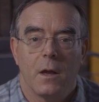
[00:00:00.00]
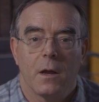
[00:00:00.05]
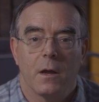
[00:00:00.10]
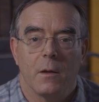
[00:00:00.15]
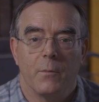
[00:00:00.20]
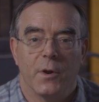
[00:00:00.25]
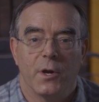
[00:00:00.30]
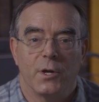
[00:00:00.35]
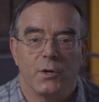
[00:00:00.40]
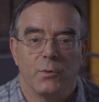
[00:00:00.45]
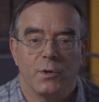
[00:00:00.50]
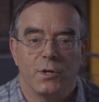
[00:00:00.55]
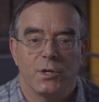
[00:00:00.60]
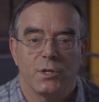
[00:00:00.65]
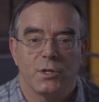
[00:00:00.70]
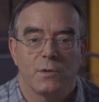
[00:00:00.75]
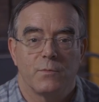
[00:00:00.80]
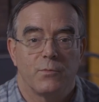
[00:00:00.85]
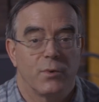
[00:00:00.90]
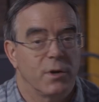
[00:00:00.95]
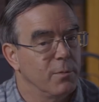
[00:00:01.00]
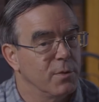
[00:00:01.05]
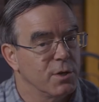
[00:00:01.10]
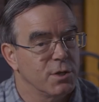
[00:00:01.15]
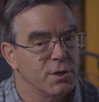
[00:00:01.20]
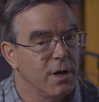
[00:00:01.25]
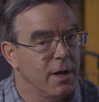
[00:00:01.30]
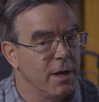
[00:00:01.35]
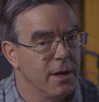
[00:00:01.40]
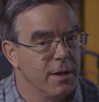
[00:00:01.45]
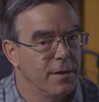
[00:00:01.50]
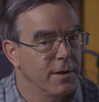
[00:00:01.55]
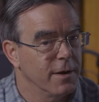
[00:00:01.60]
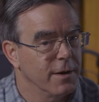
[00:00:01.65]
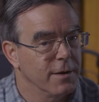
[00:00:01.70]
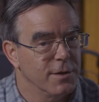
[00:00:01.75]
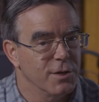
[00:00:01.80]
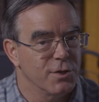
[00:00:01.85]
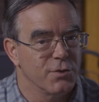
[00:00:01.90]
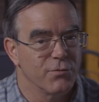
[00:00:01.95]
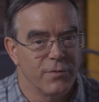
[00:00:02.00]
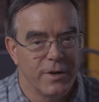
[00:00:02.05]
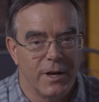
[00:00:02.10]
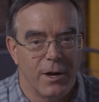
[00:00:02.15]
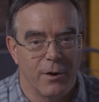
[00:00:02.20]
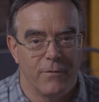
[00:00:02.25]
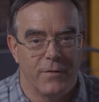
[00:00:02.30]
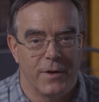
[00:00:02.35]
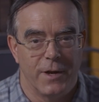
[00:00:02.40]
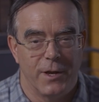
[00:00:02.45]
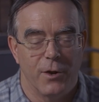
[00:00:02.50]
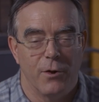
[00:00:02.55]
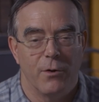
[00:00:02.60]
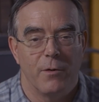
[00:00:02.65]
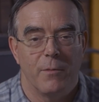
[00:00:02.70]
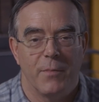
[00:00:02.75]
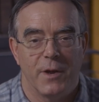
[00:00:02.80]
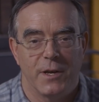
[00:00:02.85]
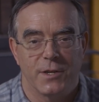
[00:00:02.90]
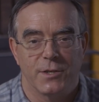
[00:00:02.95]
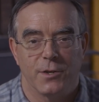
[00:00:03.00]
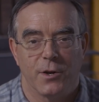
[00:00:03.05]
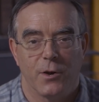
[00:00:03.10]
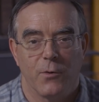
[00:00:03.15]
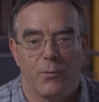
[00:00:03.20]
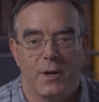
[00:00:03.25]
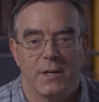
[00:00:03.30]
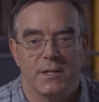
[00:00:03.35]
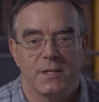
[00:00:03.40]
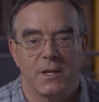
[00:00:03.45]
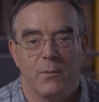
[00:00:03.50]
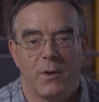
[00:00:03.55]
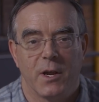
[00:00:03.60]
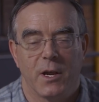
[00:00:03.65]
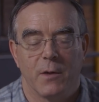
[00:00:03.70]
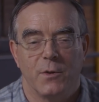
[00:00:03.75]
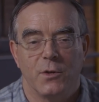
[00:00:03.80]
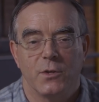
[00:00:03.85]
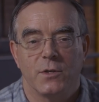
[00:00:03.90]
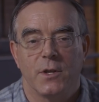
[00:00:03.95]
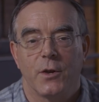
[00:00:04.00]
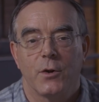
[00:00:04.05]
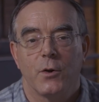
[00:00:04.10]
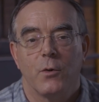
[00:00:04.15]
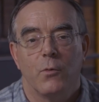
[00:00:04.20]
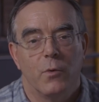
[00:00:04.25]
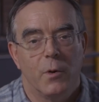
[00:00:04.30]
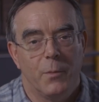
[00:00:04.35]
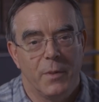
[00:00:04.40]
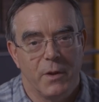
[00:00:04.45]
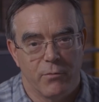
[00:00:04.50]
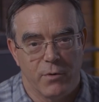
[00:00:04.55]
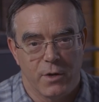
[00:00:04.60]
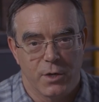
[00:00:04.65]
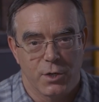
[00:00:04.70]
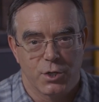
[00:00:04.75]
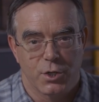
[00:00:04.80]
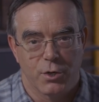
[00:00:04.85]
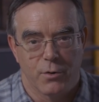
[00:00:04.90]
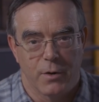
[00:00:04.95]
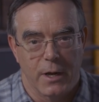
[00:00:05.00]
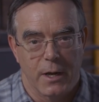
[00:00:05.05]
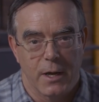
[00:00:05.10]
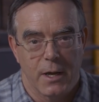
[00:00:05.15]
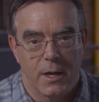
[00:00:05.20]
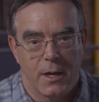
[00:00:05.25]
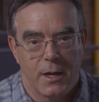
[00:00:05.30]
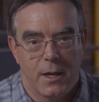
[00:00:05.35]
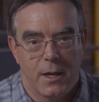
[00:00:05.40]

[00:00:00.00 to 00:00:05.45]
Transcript: Compared to which, pretty much anything in this readout video, based on our Wednesday Wake Up newsletter, will be reassuring